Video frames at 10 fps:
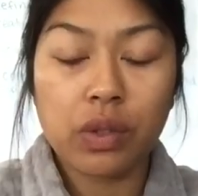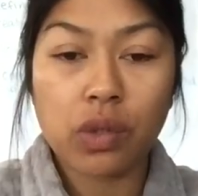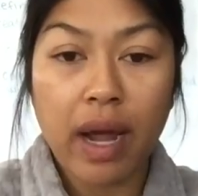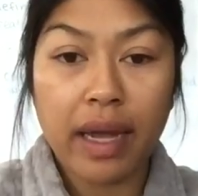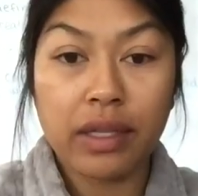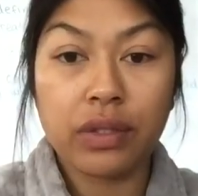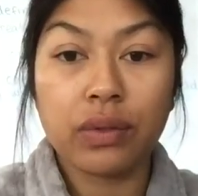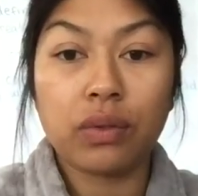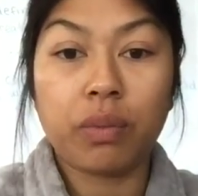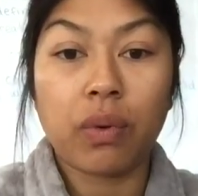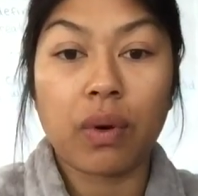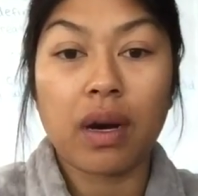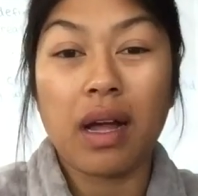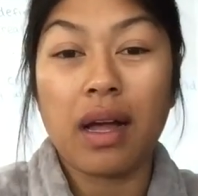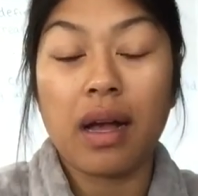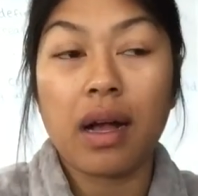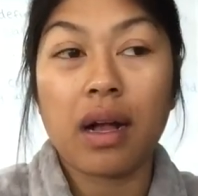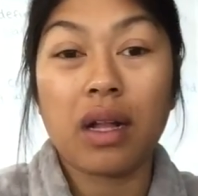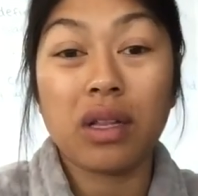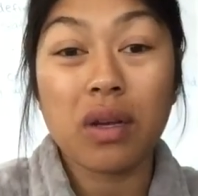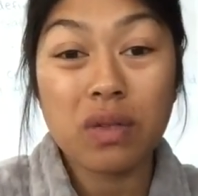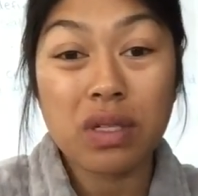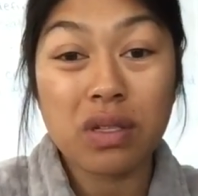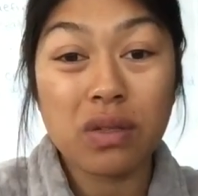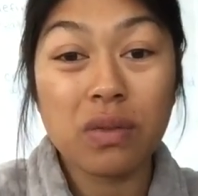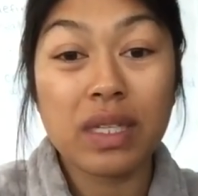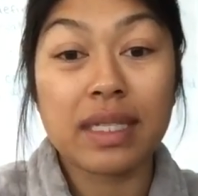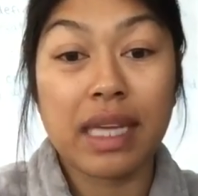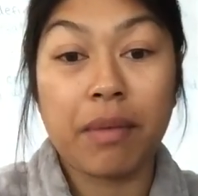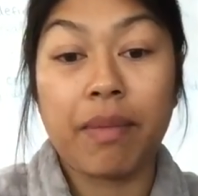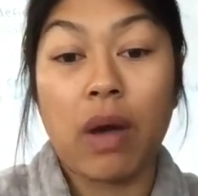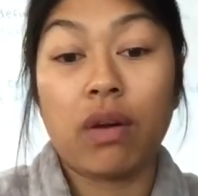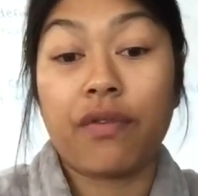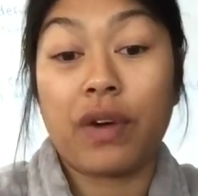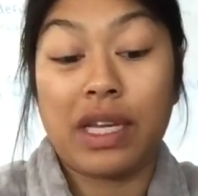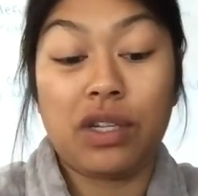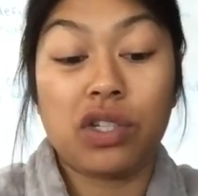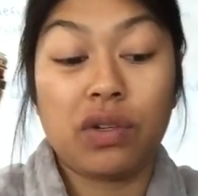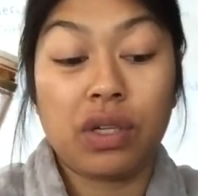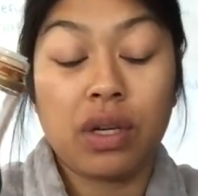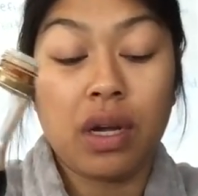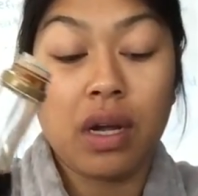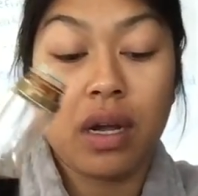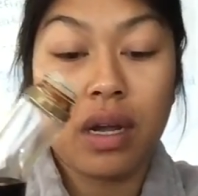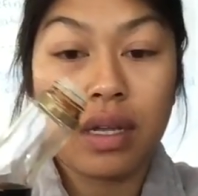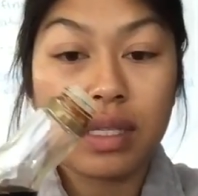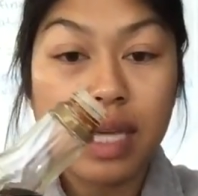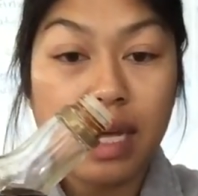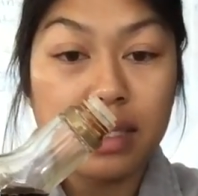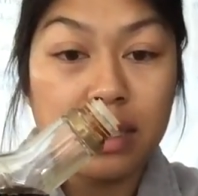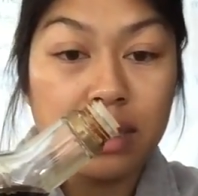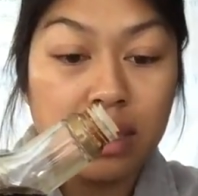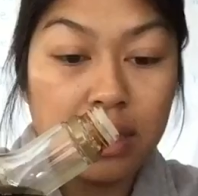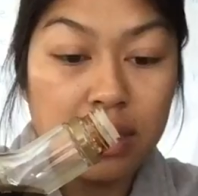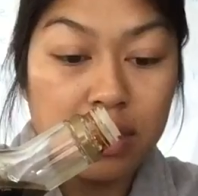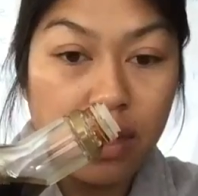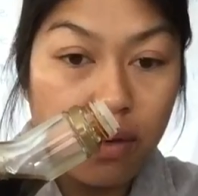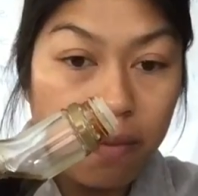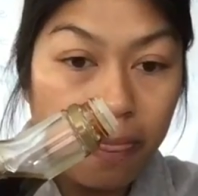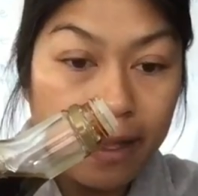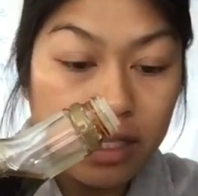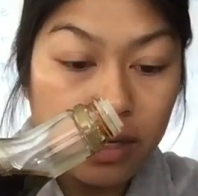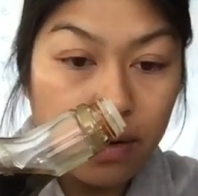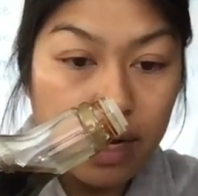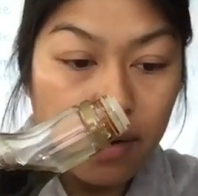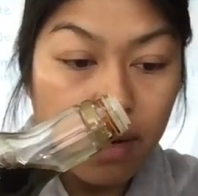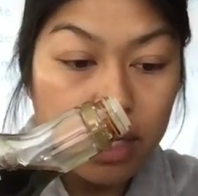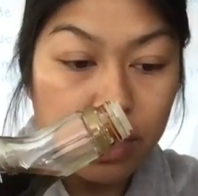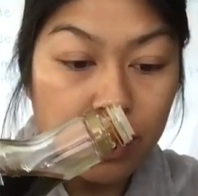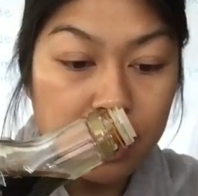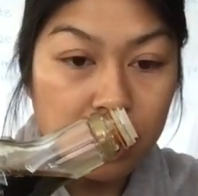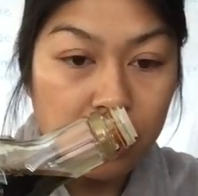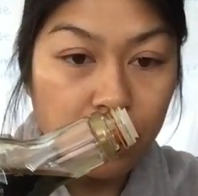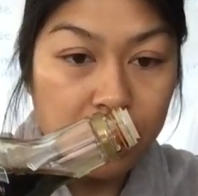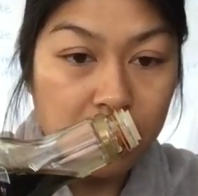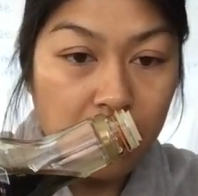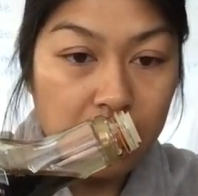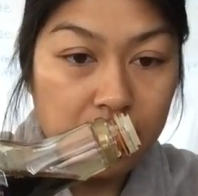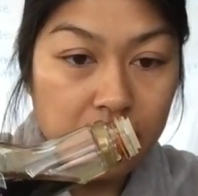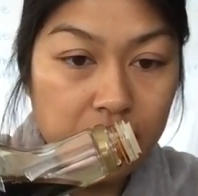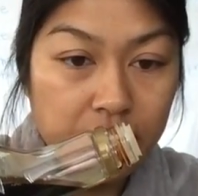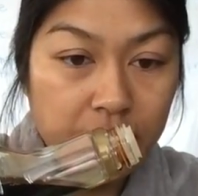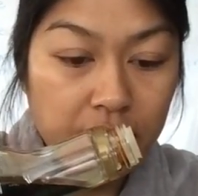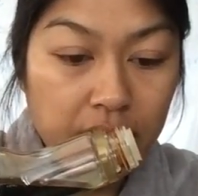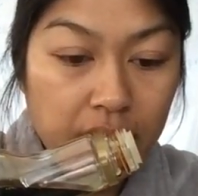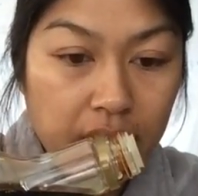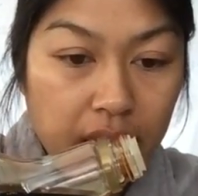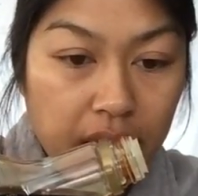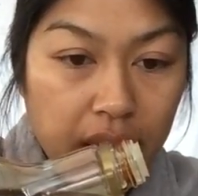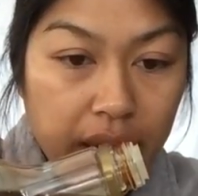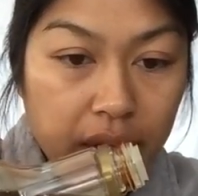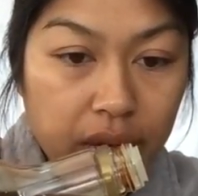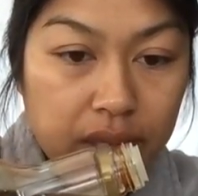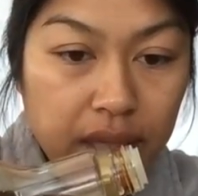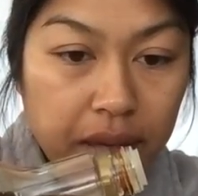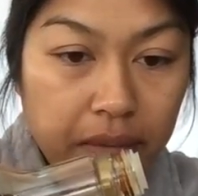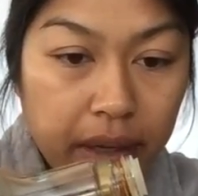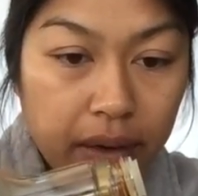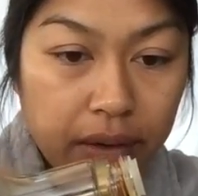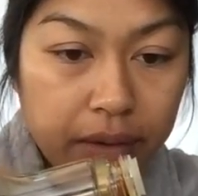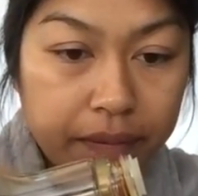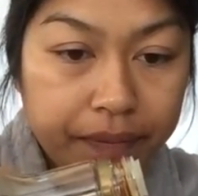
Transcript: try to pour close to the same amount for each test. So let's go ahead and watch. This is soy sauce, and that goes in the middle.